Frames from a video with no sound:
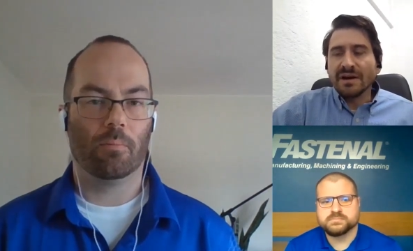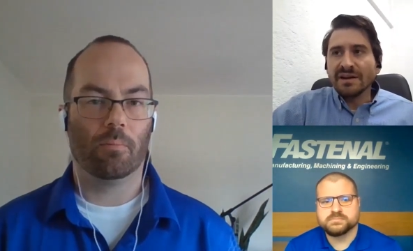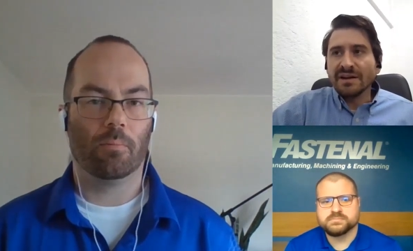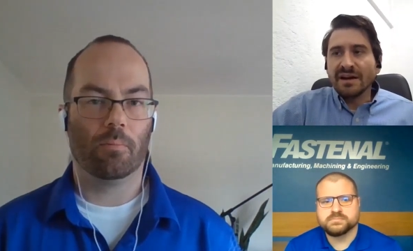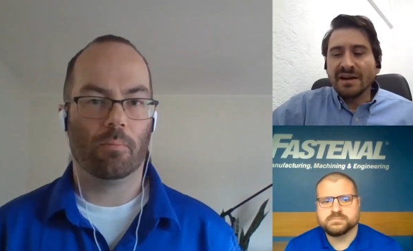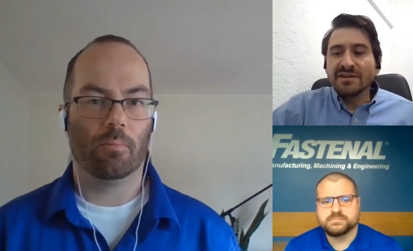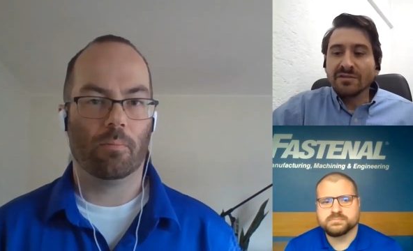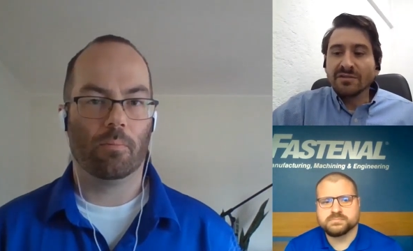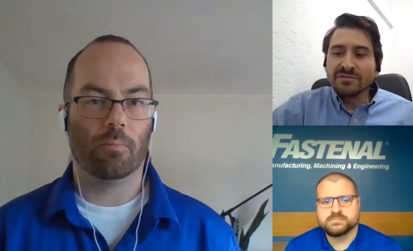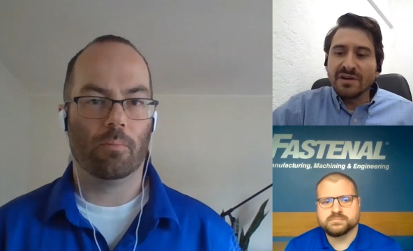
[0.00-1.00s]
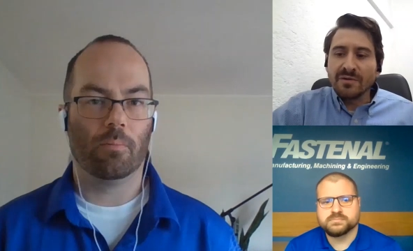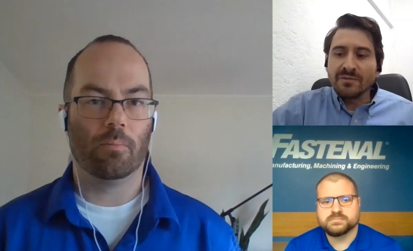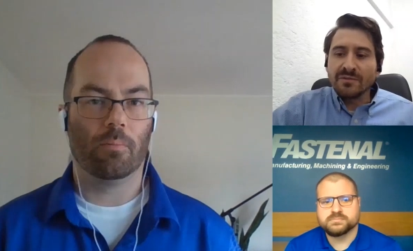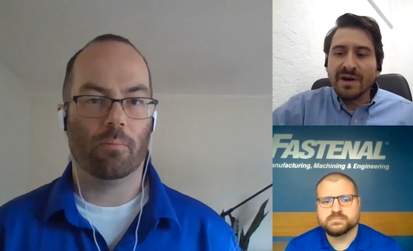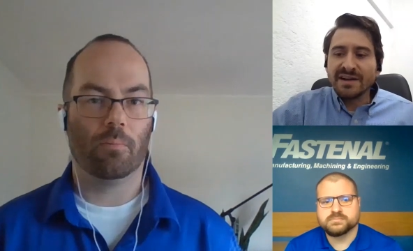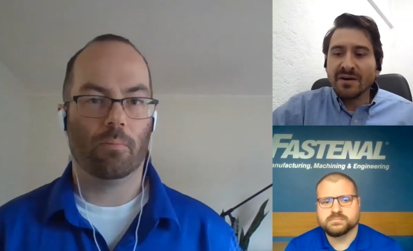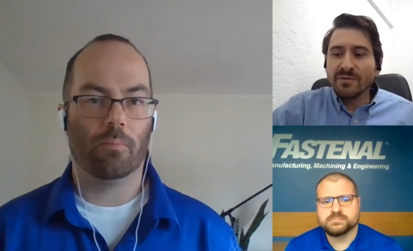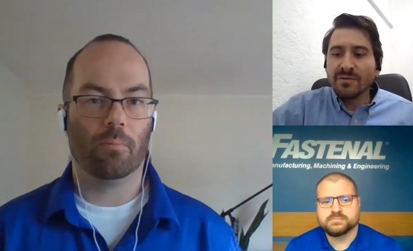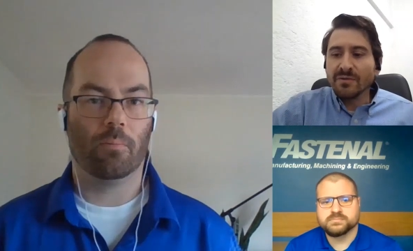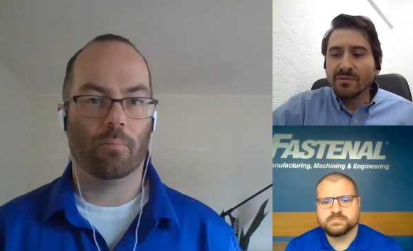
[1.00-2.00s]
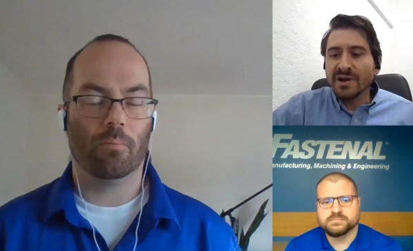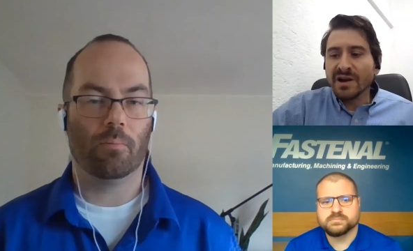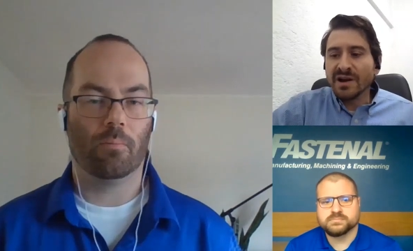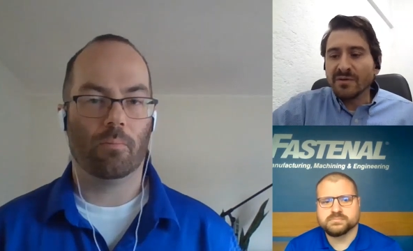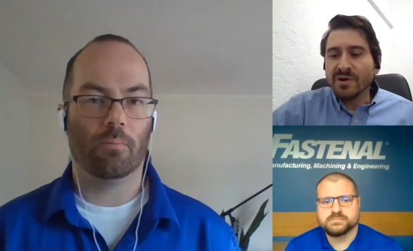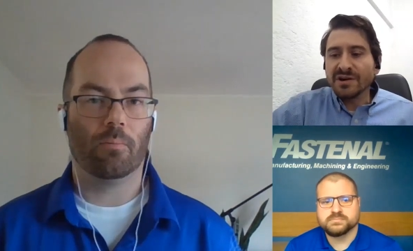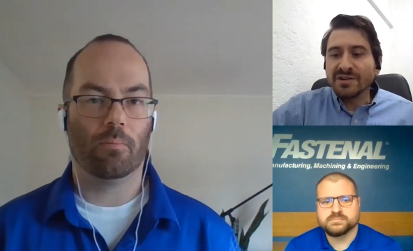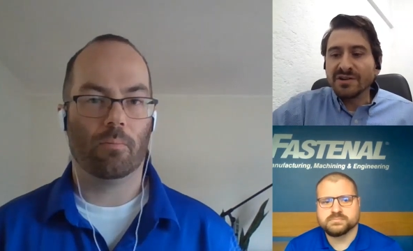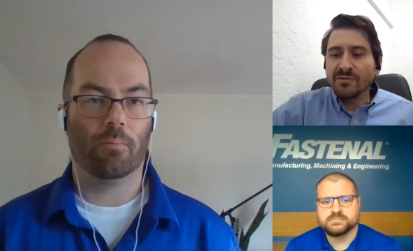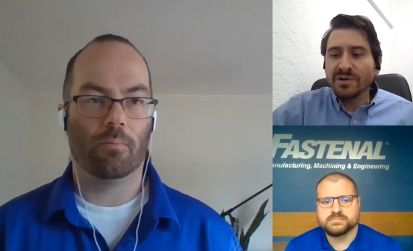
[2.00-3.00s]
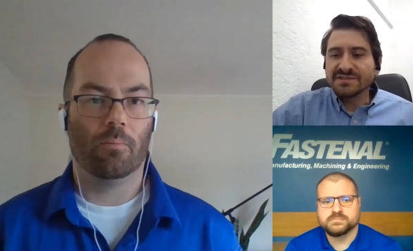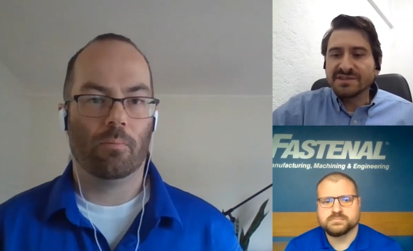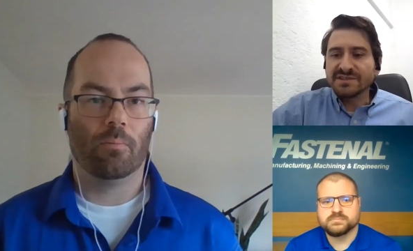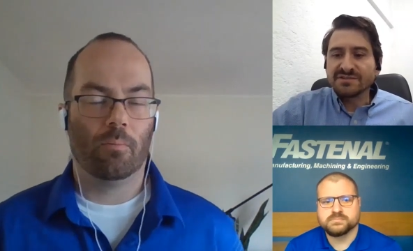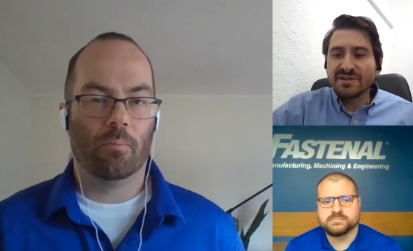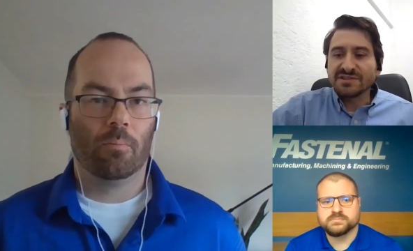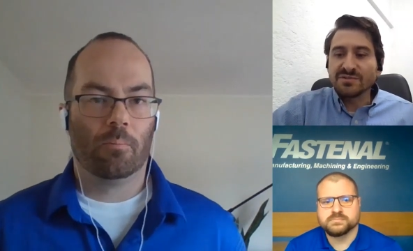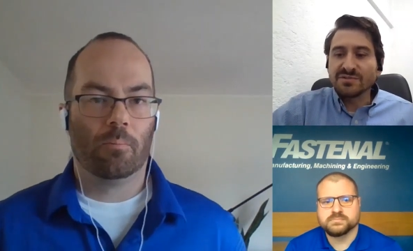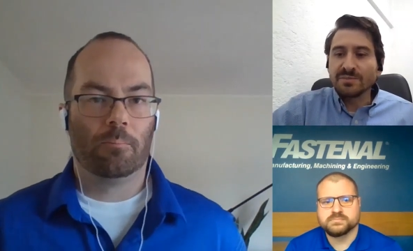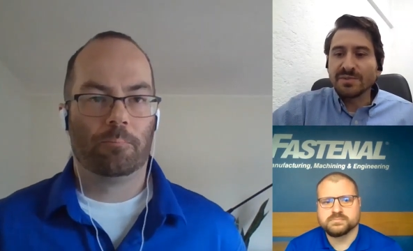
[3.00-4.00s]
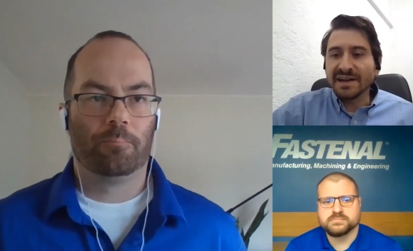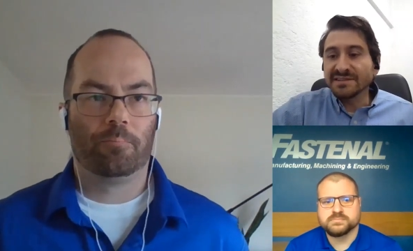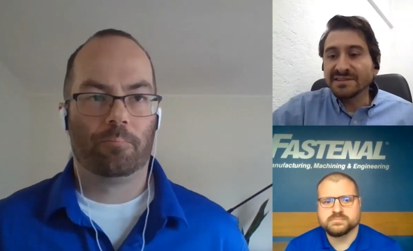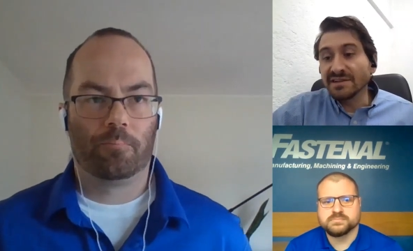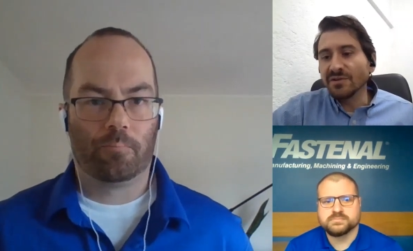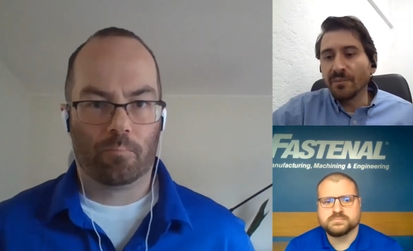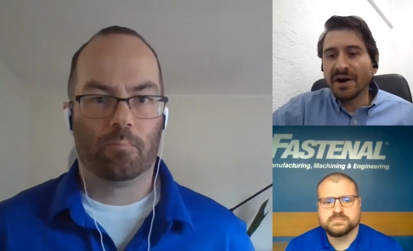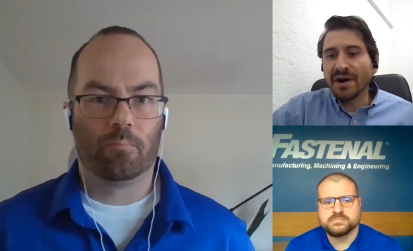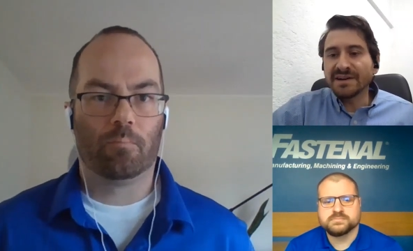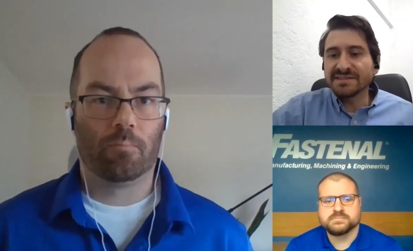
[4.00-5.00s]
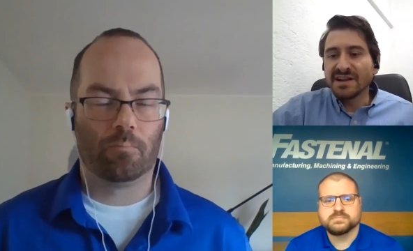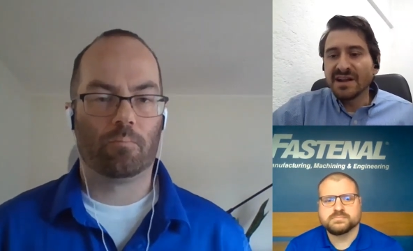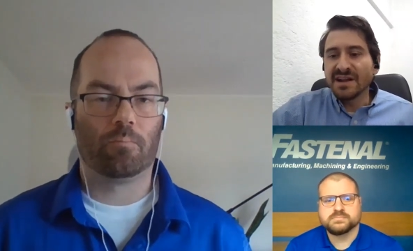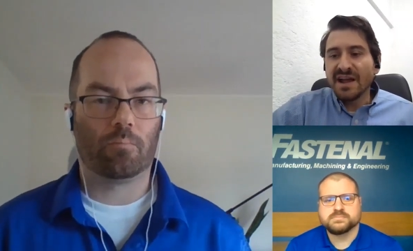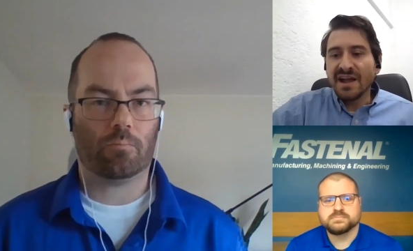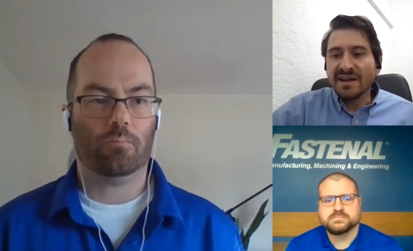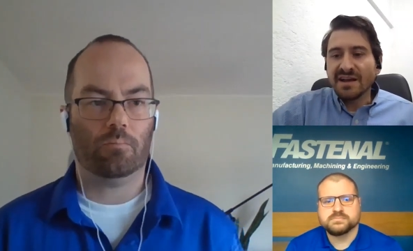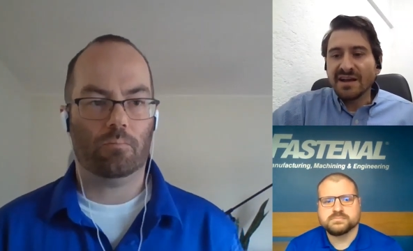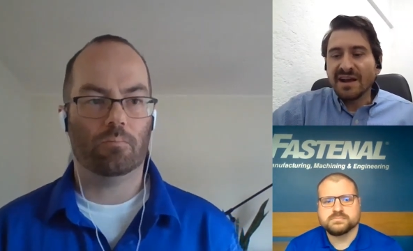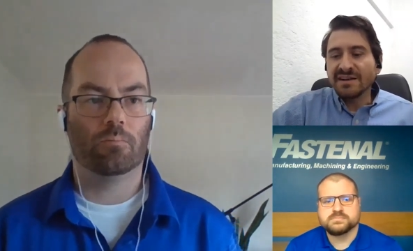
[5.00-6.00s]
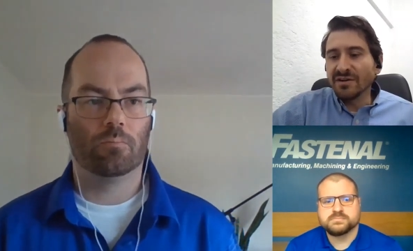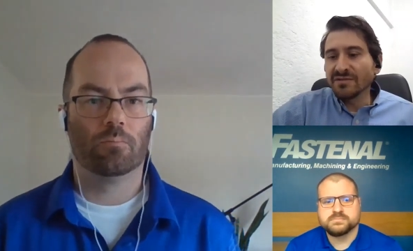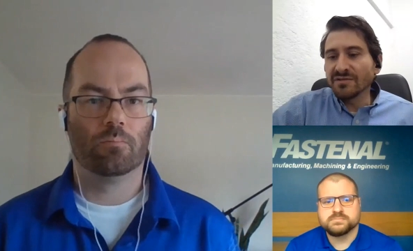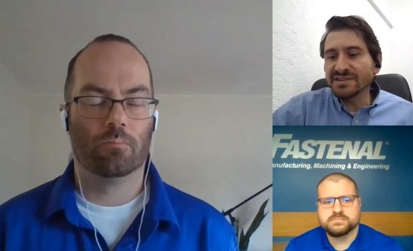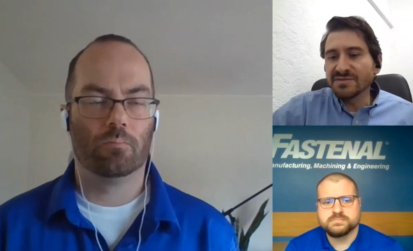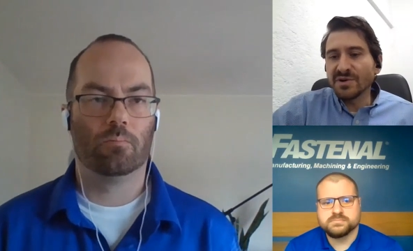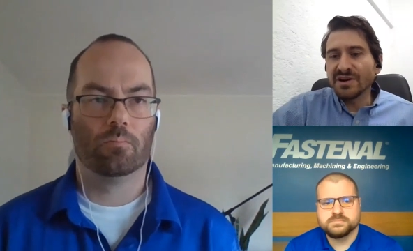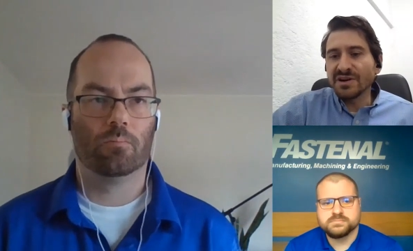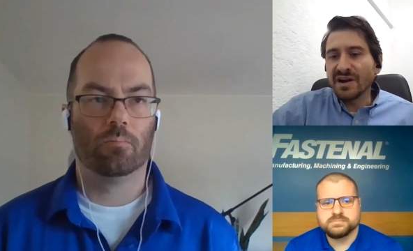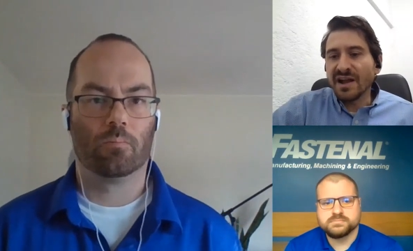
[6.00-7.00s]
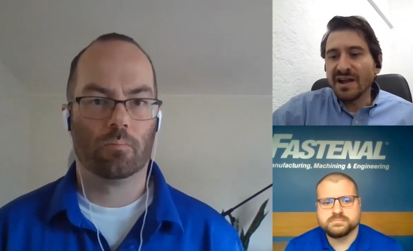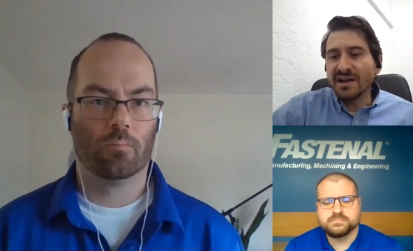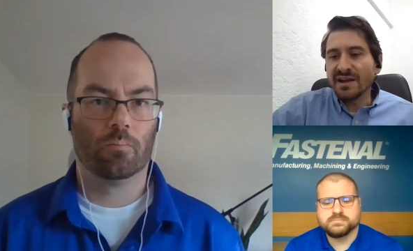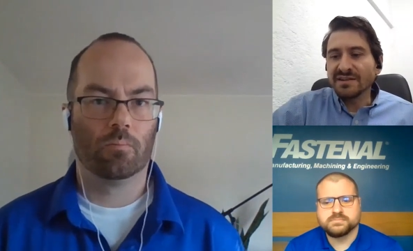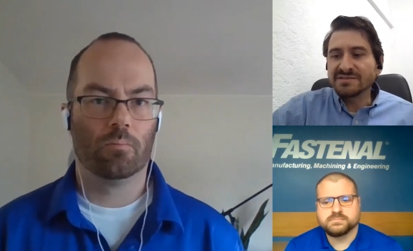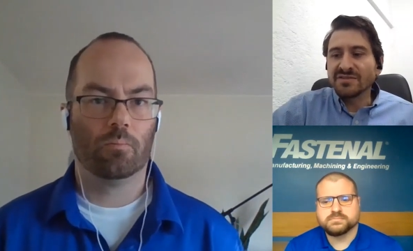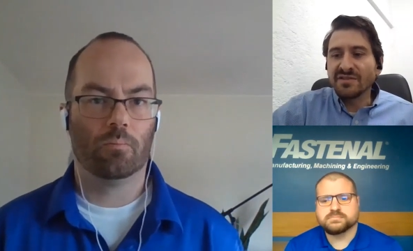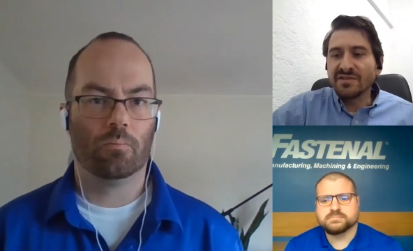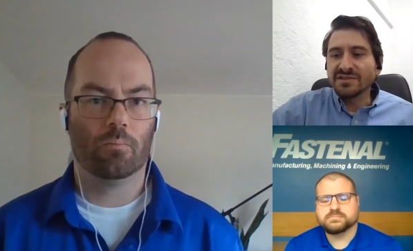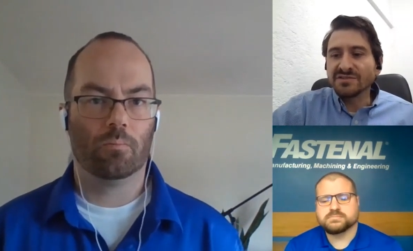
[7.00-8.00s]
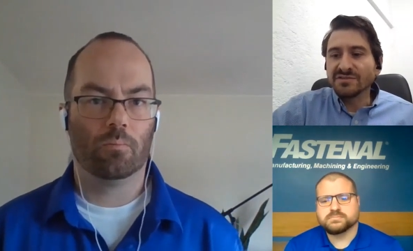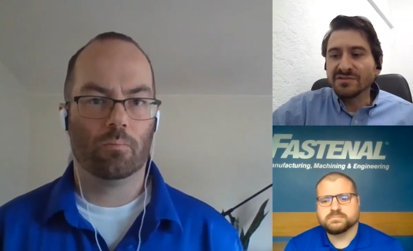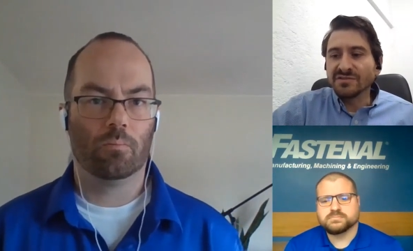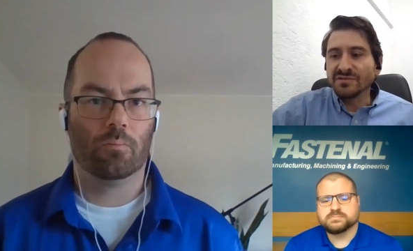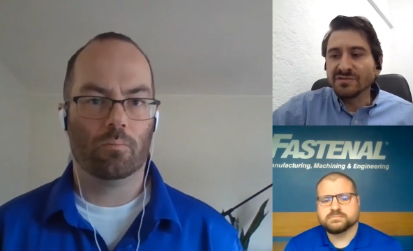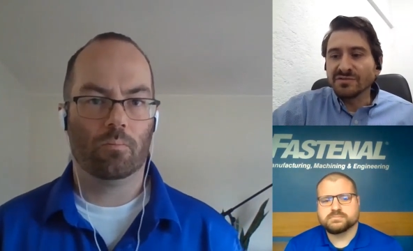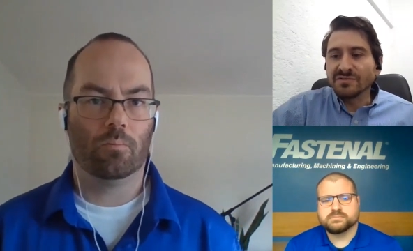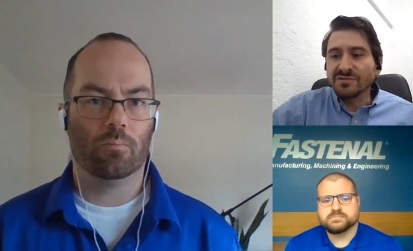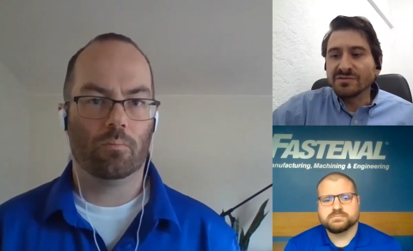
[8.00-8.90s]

Speaker 1: I, I know right now we're we're the ones that are gonna supply the new parts, and I know customer uh, is going to